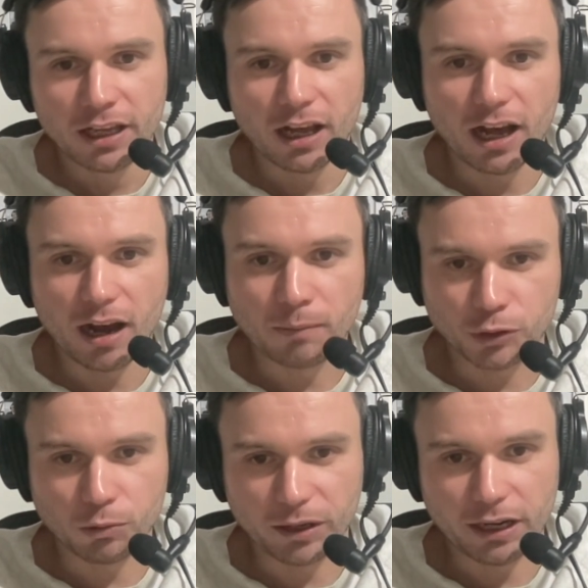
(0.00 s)
I'm
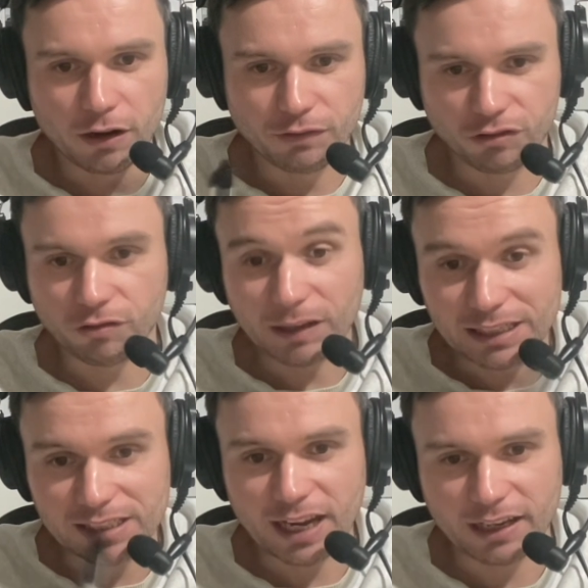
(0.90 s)
talking over 3
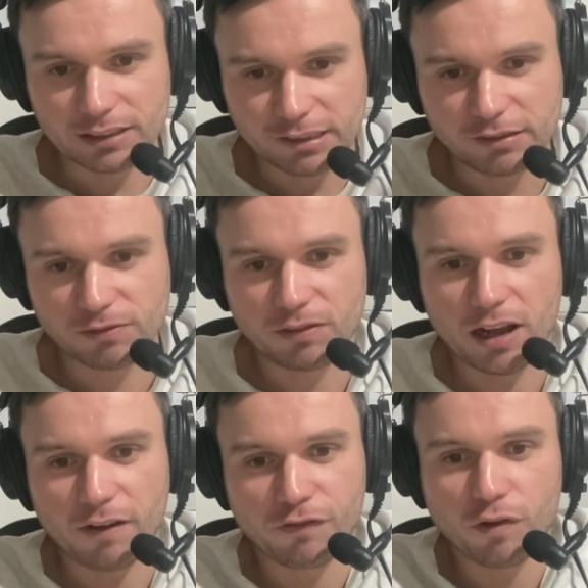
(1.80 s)
seconds,
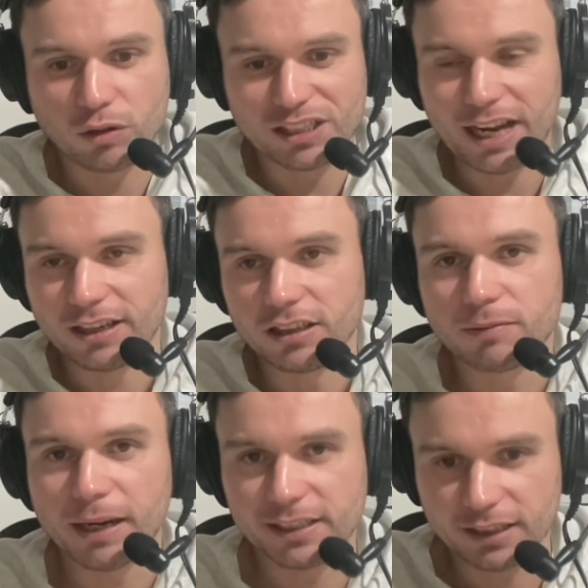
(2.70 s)
4 seconds
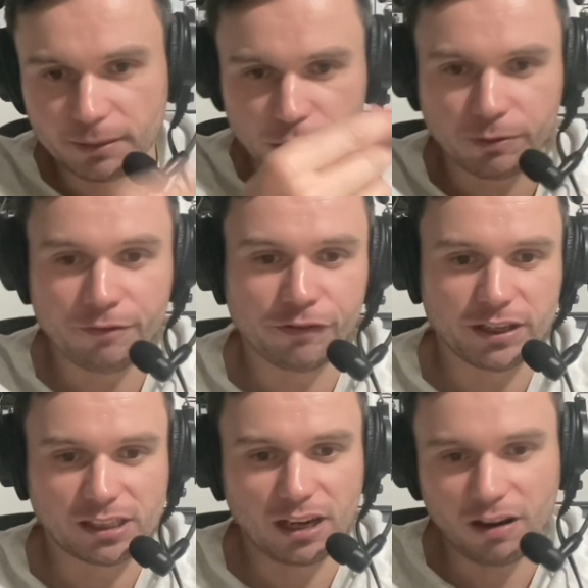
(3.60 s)
basically between
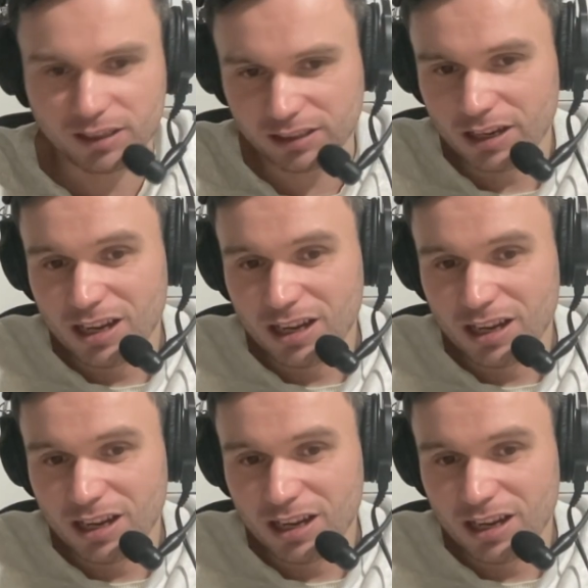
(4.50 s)
first to last,